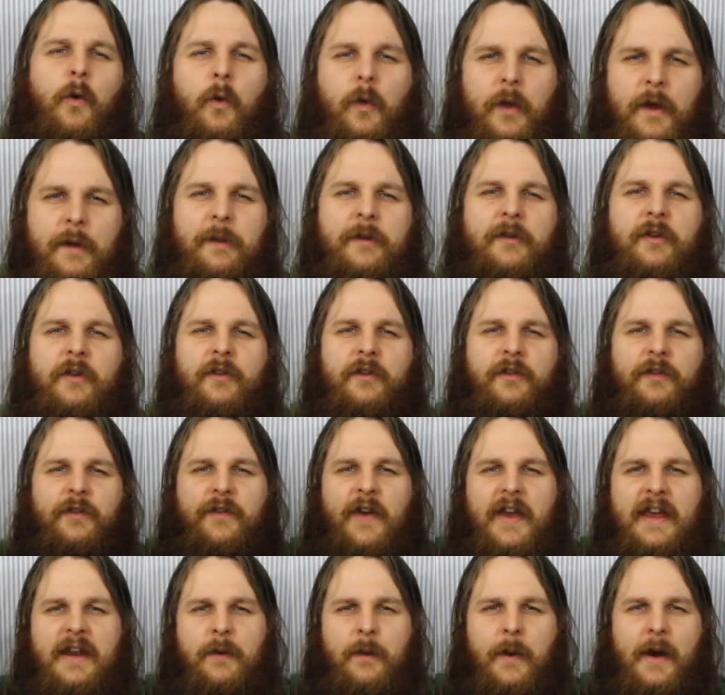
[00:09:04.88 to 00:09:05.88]
all the images
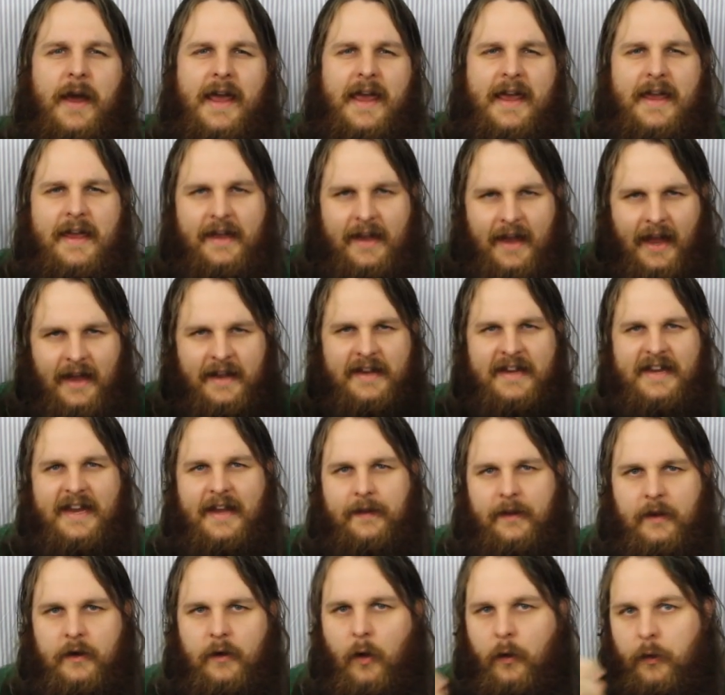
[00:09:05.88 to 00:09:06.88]
fade away, and you
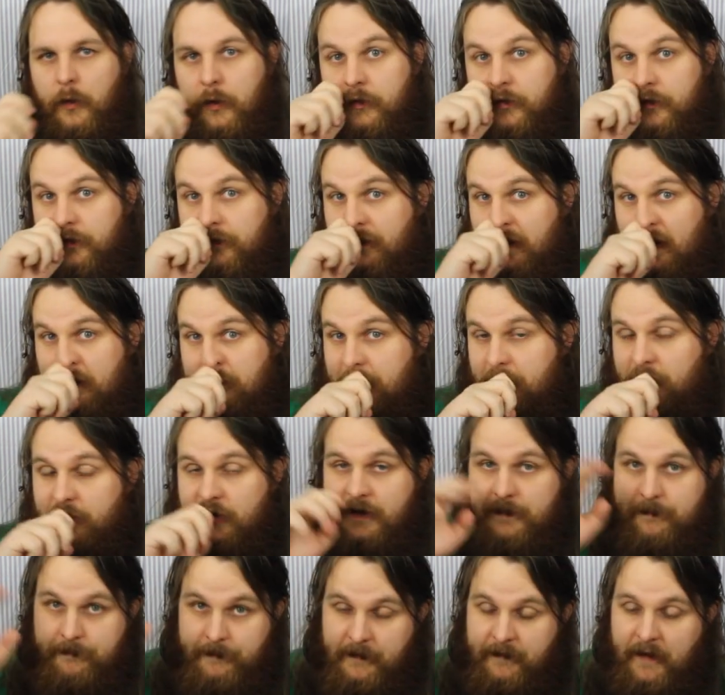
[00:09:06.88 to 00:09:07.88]
get the origin family
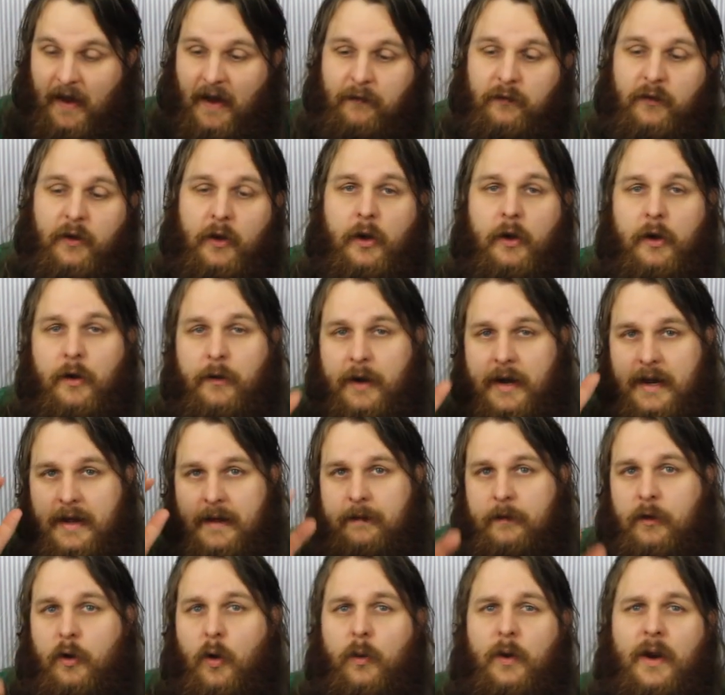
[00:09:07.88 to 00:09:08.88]
tree. If you haven't done it
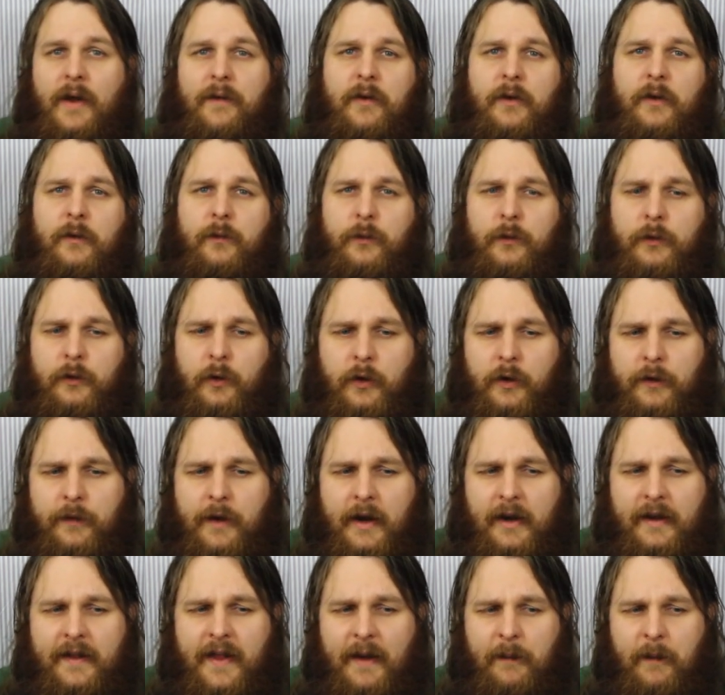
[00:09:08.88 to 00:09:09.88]
already, go and have a look
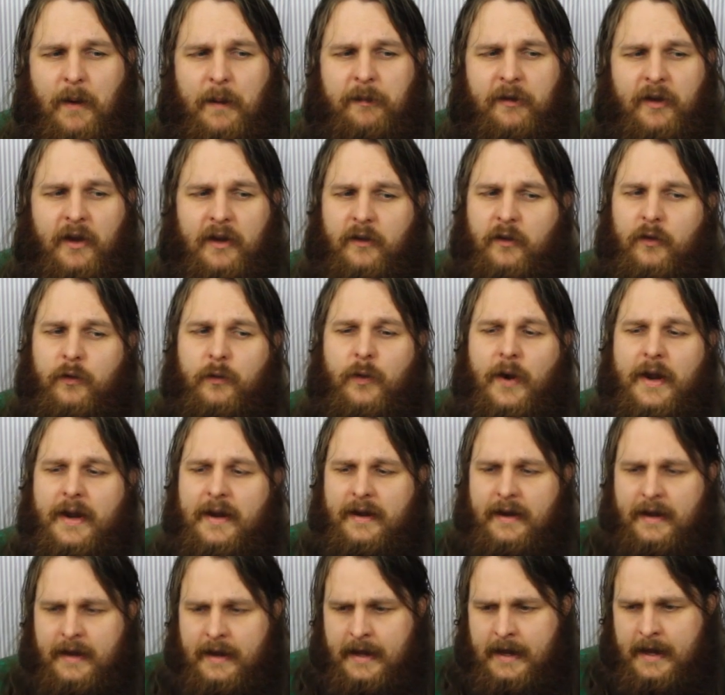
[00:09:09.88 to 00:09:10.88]
around in that website. It's
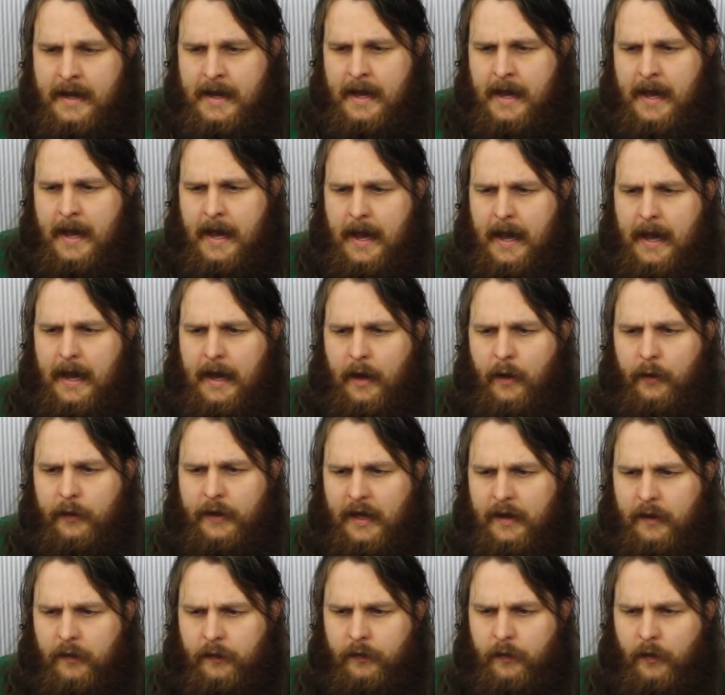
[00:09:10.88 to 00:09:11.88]
great. Uh,
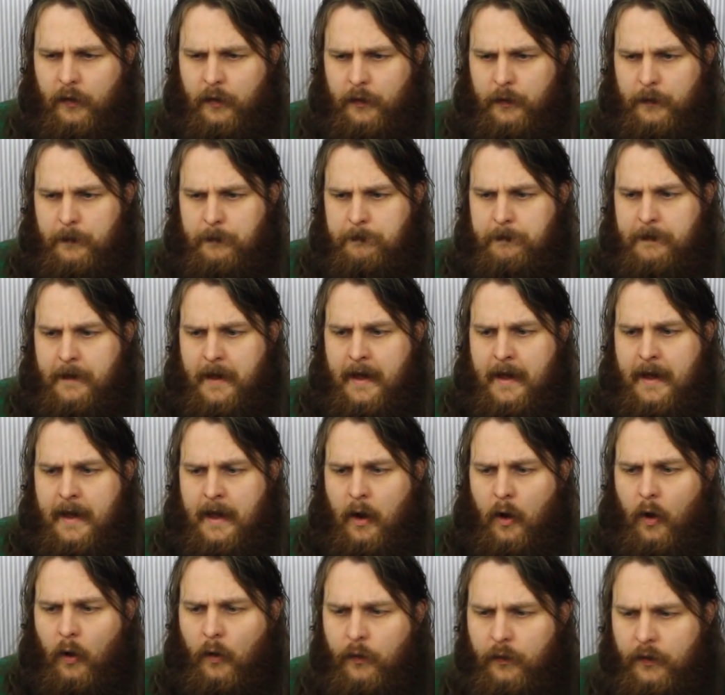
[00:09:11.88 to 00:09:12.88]
okay, so
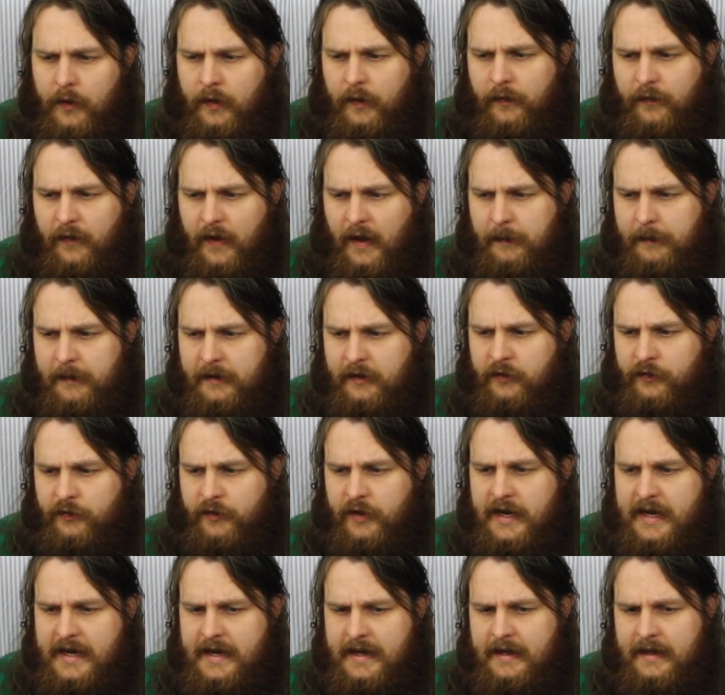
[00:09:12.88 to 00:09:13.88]
on this family
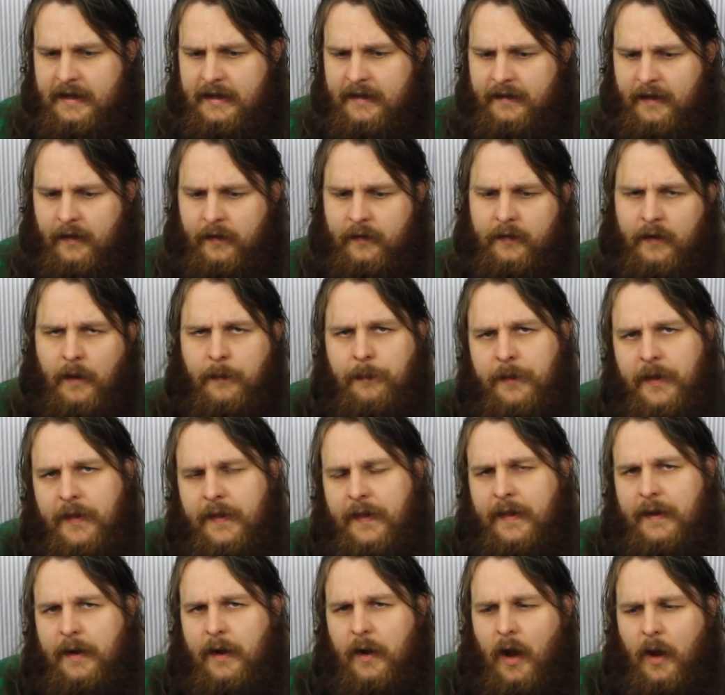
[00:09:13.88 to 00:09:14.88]
tree, there's
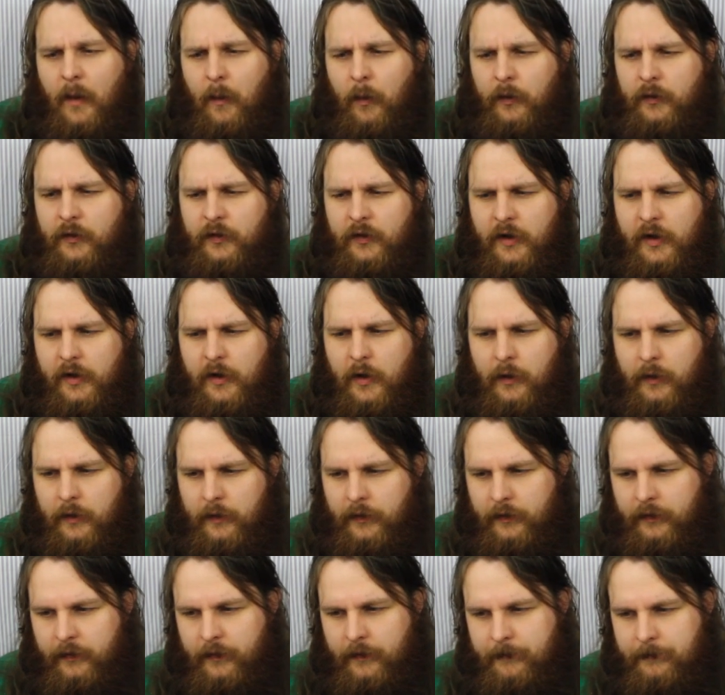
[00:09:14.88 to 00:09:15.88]
something that I want you to
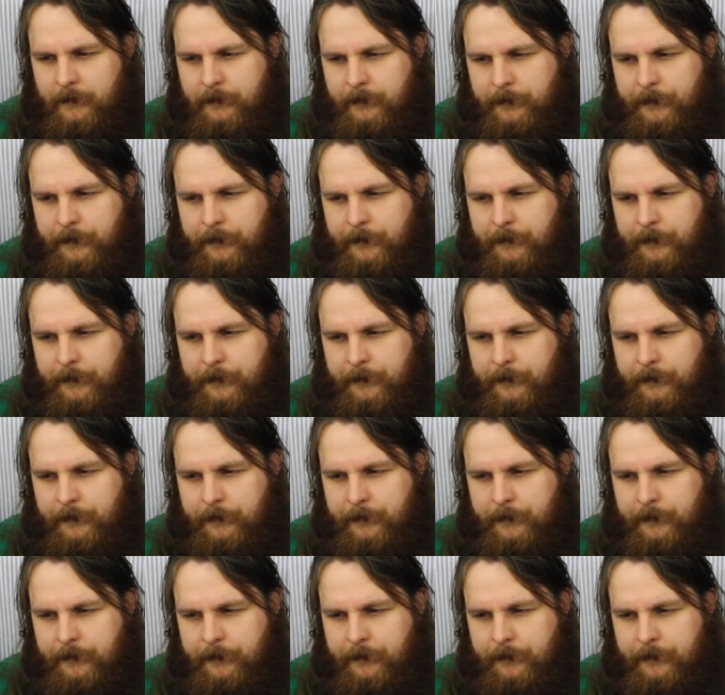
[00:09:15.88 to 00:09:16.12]
notice.